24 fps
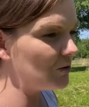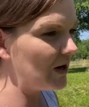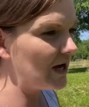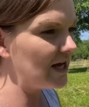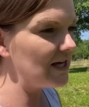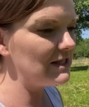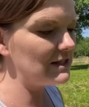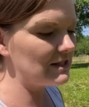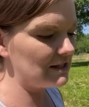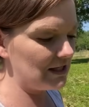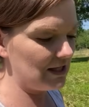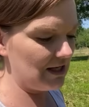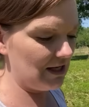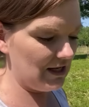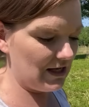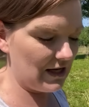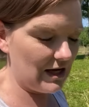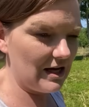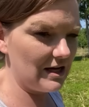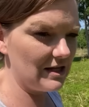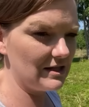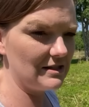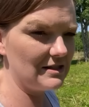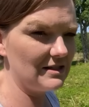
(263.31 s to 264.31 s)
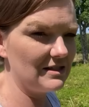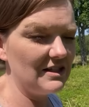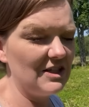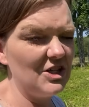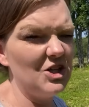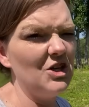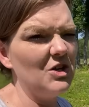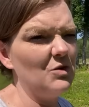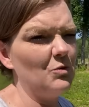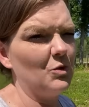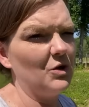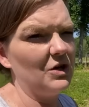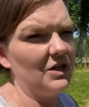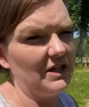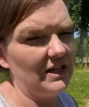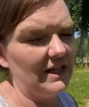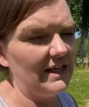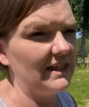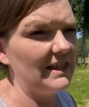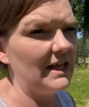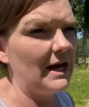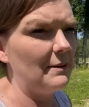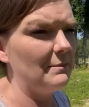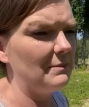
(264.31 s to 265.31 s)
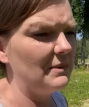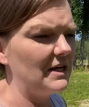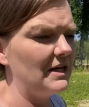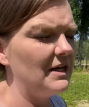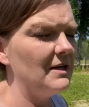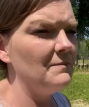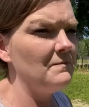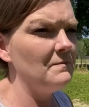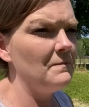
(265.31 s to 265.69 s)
hasty because you didn't word it like that, but